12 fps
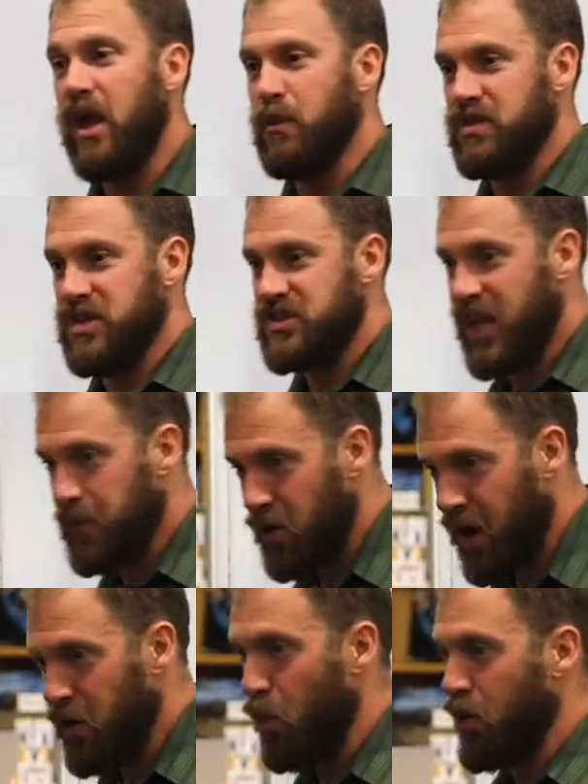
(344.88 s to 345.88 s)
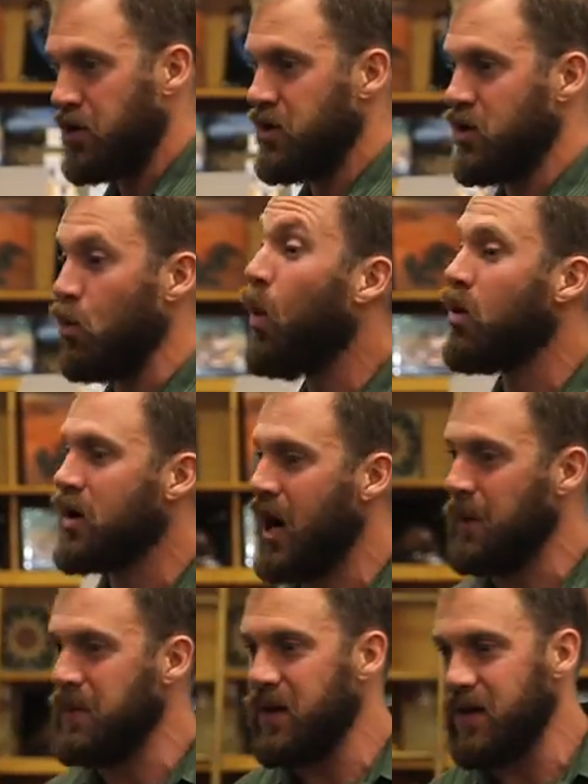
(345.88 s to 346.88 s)
when the samurai warrior woke
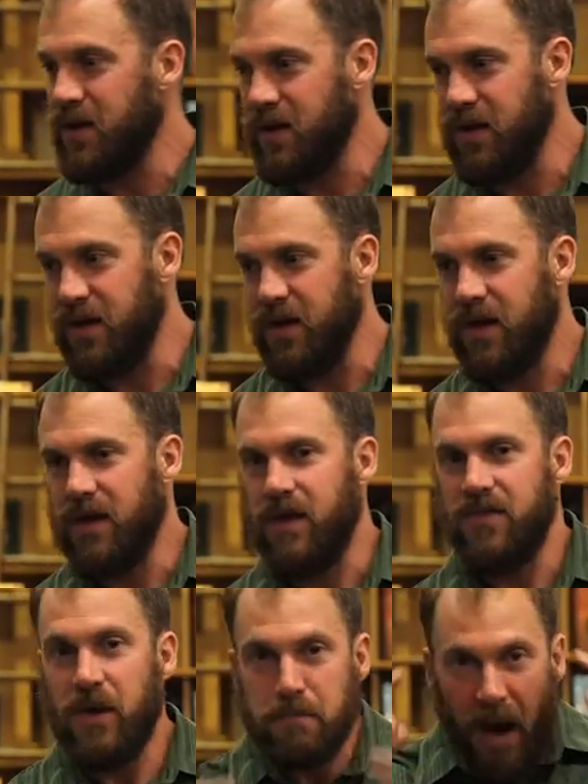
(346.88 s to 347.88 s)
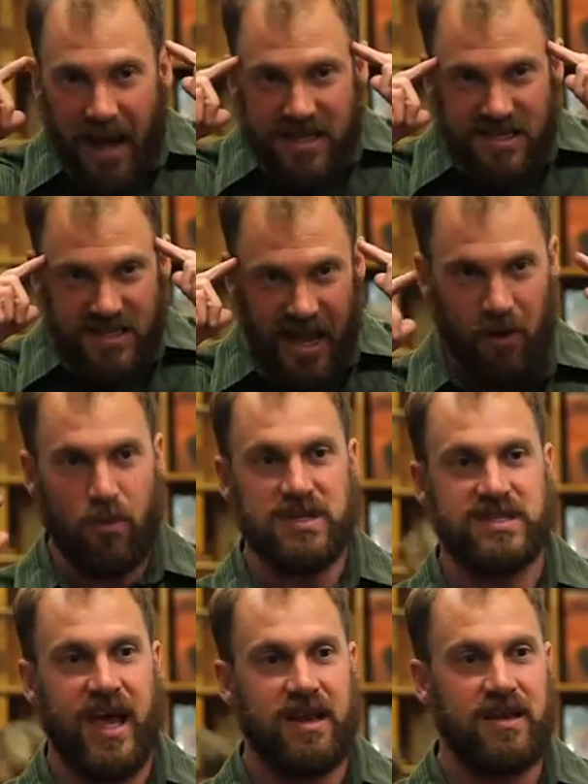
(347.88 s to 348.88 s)
up, the mindset
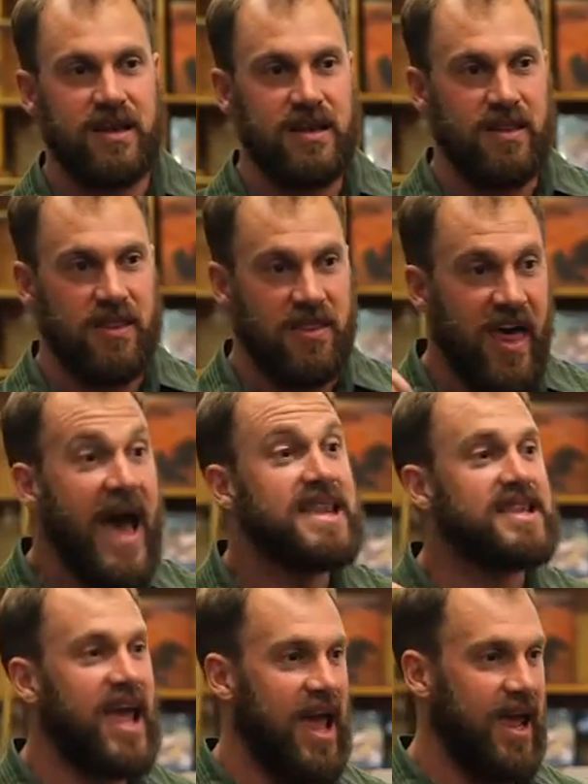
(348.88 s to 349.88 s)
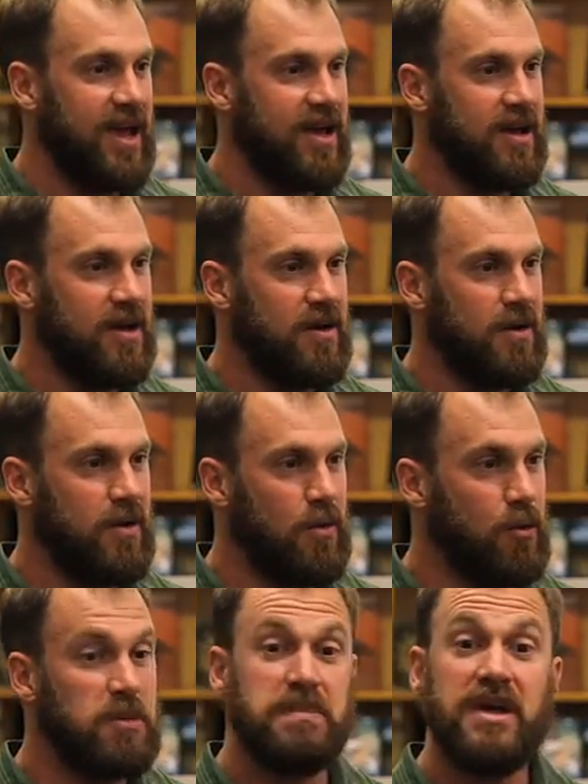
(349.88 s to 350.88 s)
was that that day
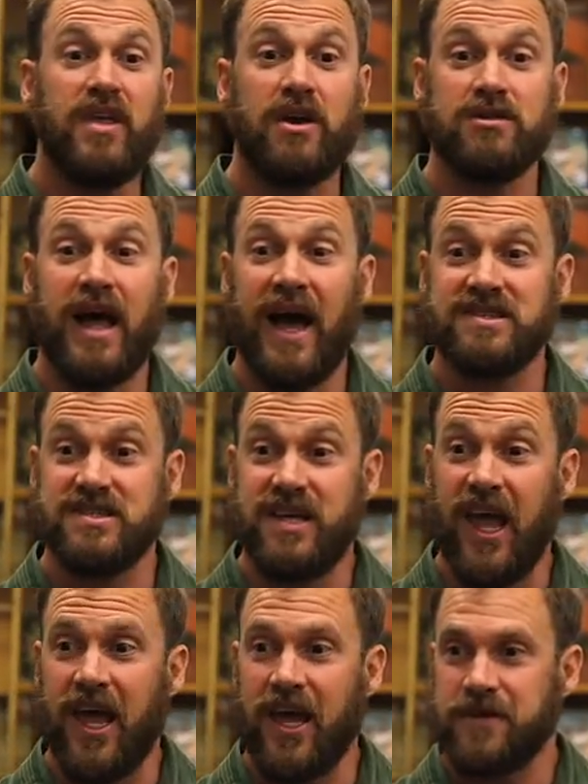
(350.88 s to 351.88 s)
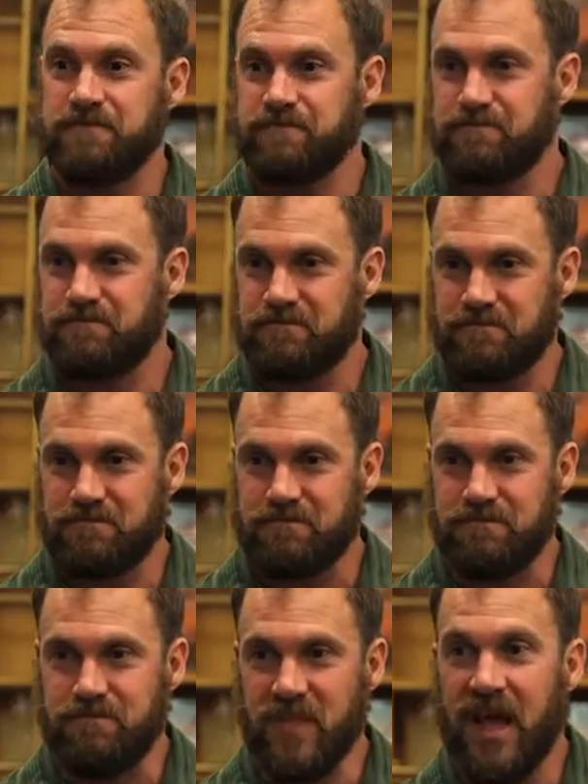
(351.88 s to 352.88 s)
would be their last day.
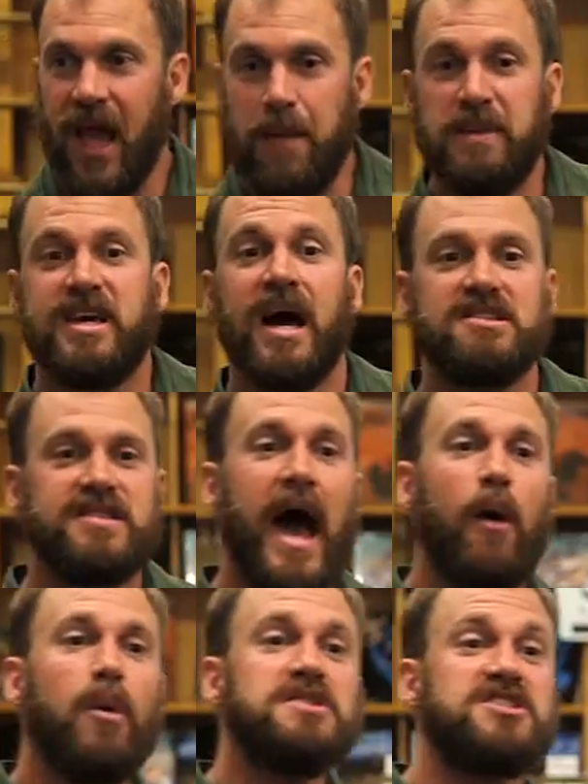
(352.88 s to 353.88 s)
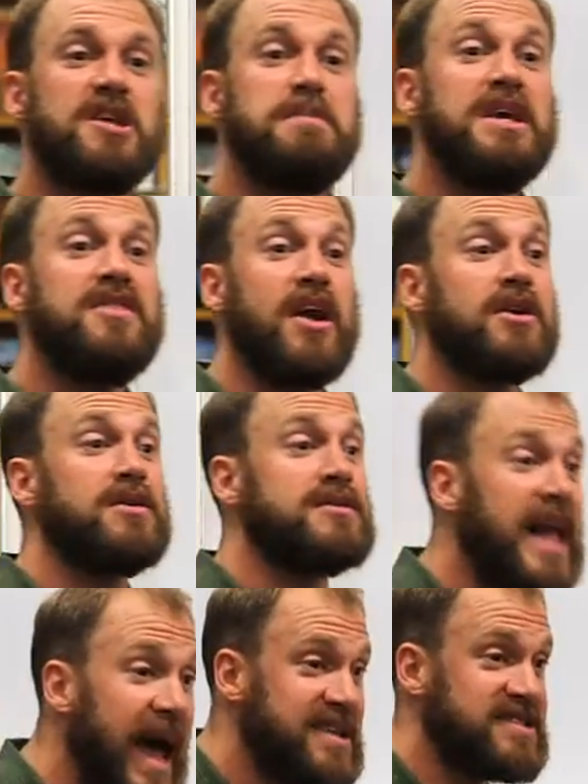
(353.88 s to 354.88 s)
And because that was to be their
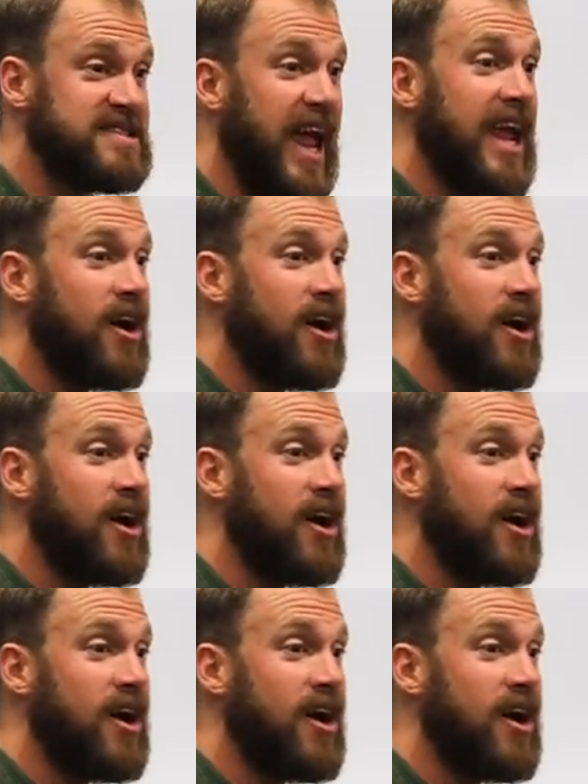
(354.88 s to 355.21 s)
last day